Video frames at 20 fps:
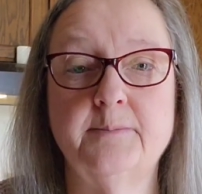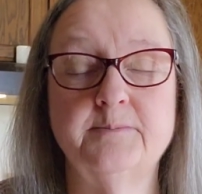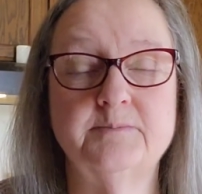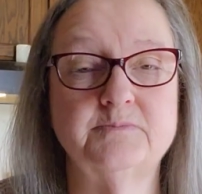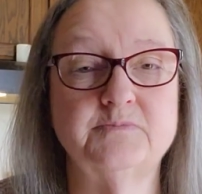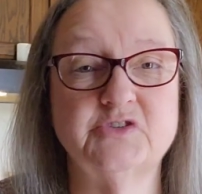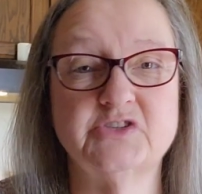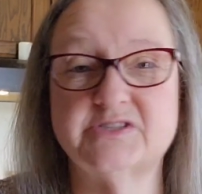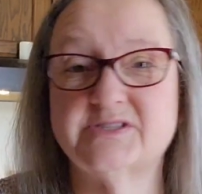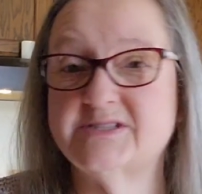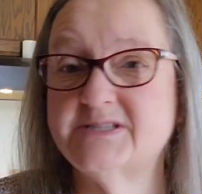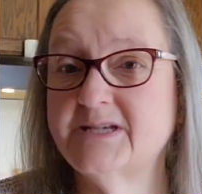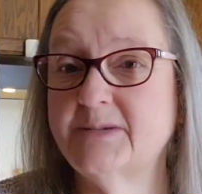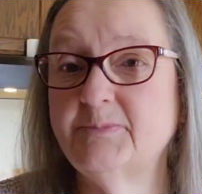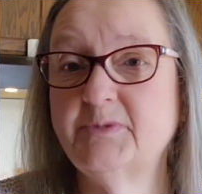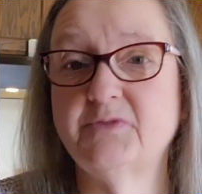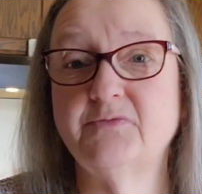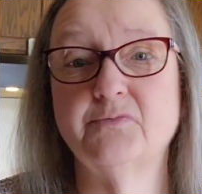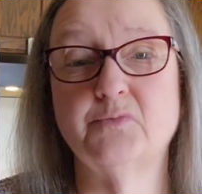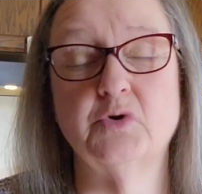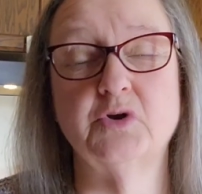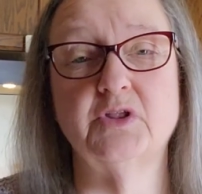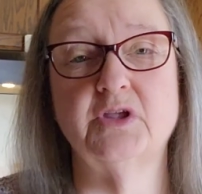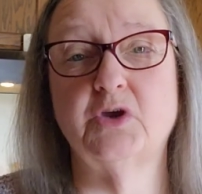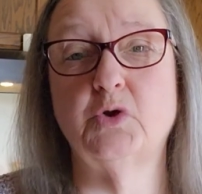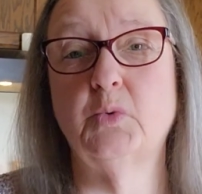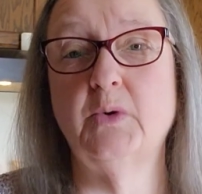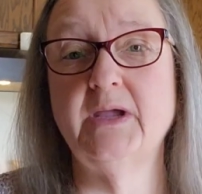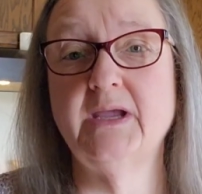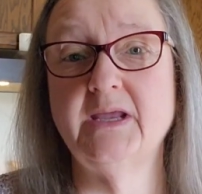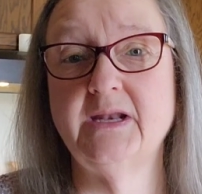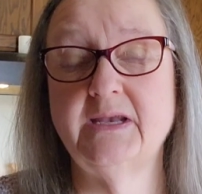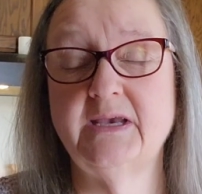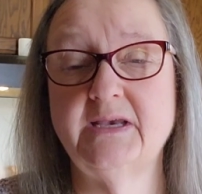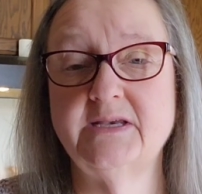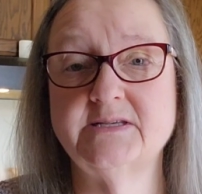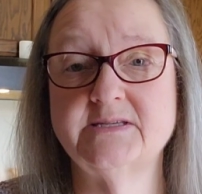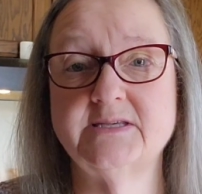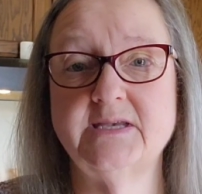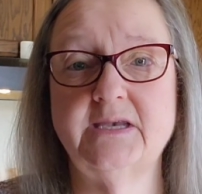Just something really quick and
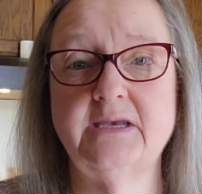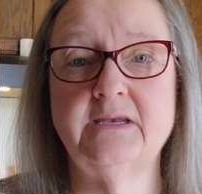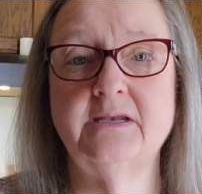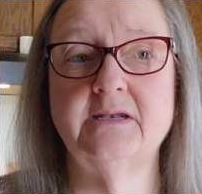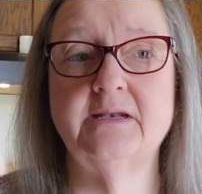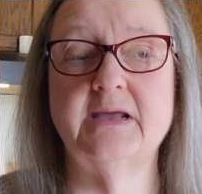easy.